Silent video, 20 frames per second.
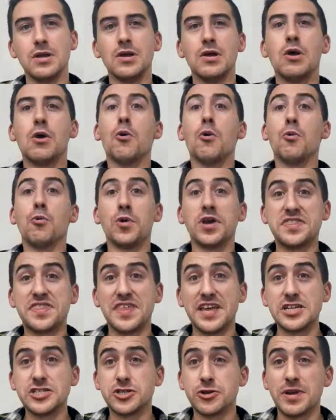With
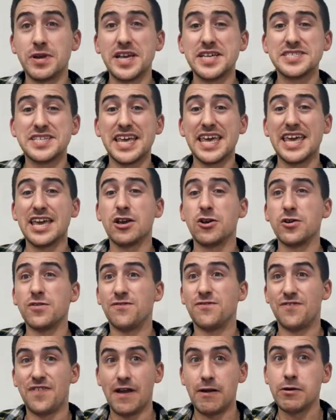injuries, he could
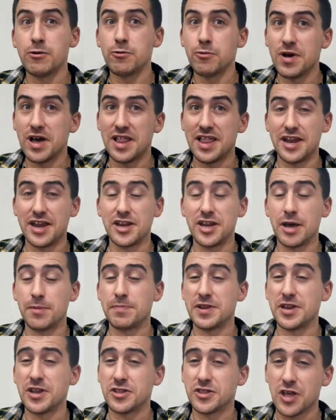very well end up
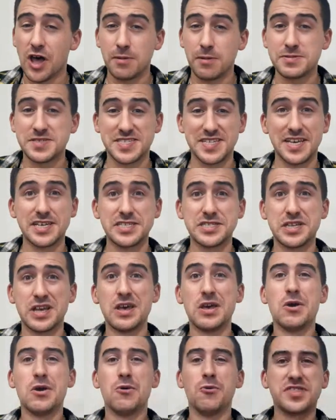in the top 6
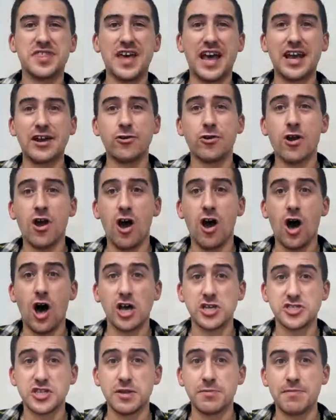with either
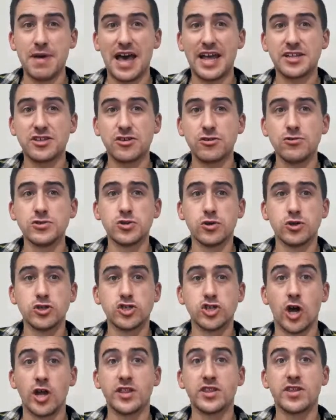Austin Matthews or
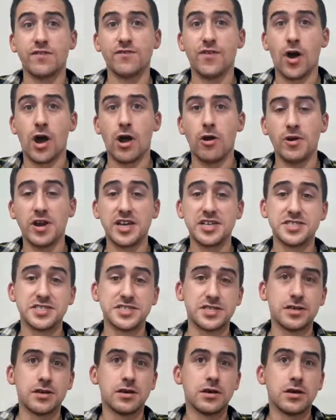John Tavares.
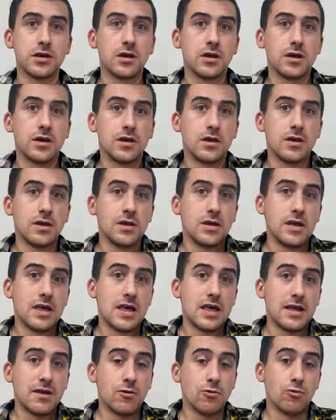
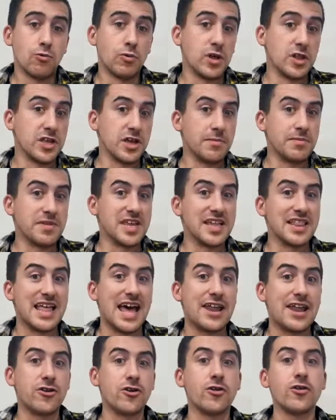William
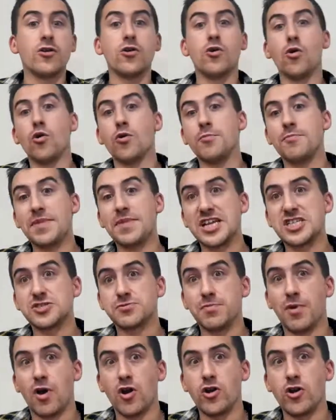Nylander or Mitch
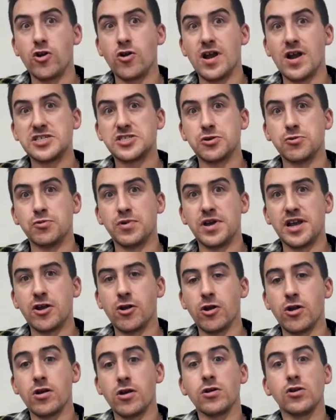Marner as a
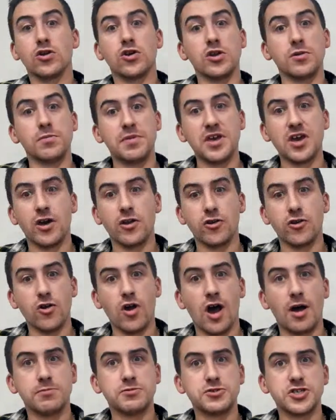winger could be other
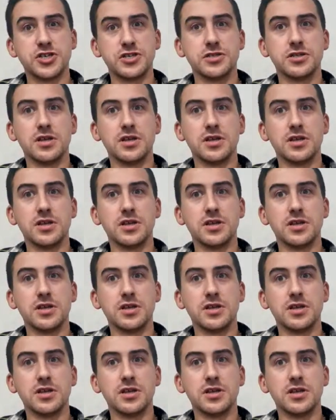option.